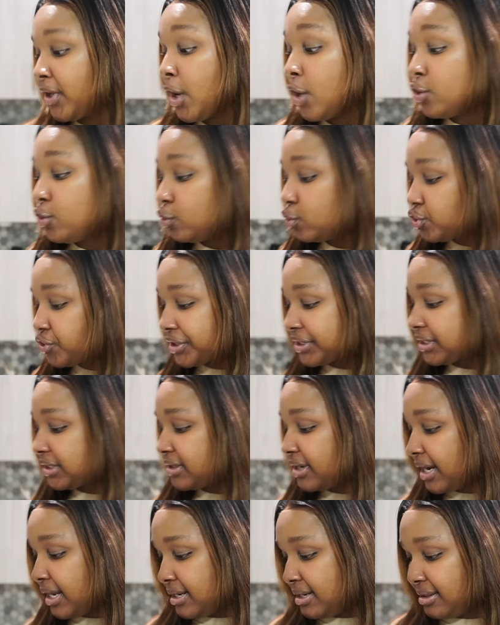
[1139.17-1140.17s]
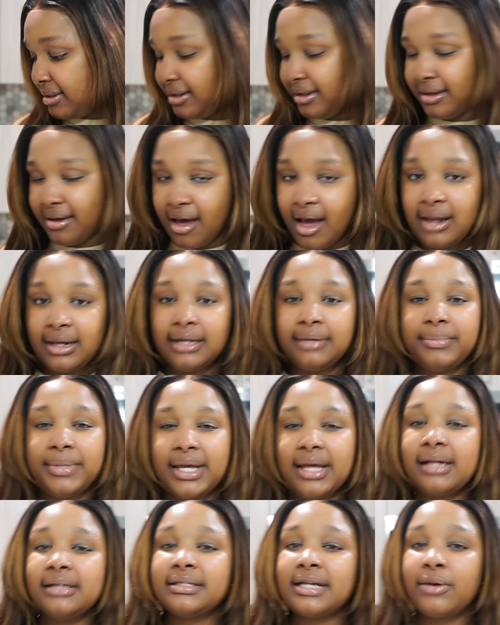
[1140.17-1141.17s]
No dressing or anything on it
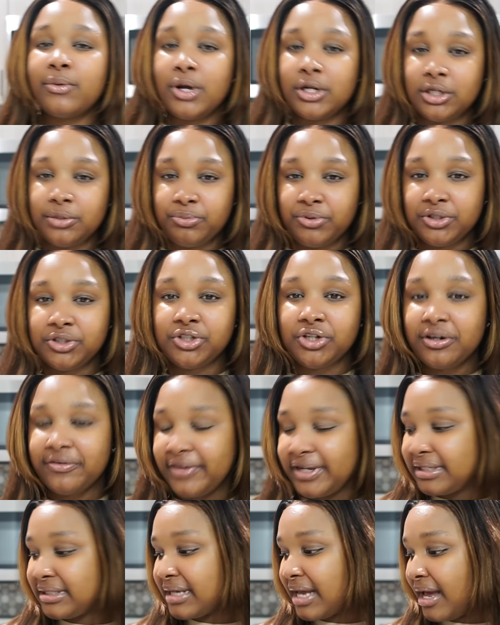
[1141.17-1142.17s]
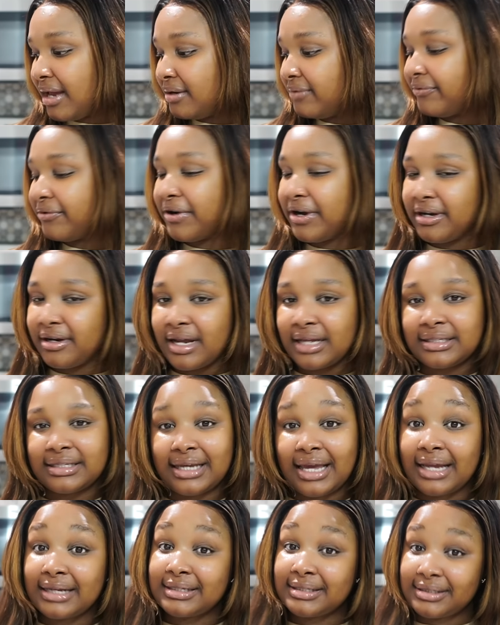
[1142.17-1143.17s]
because I want to preserve it and for it not to
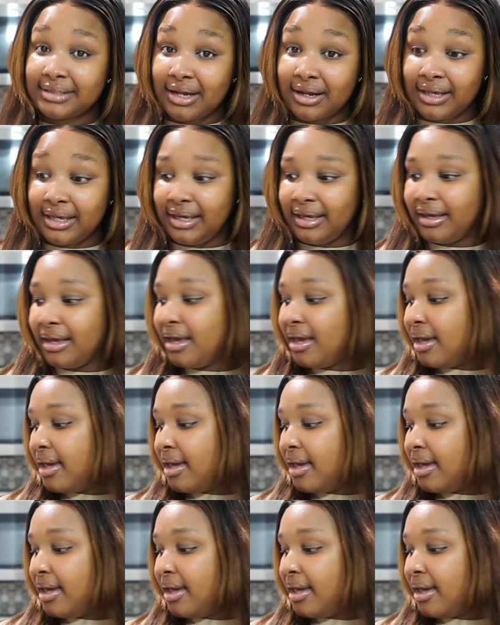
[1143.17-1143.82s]
get soggy.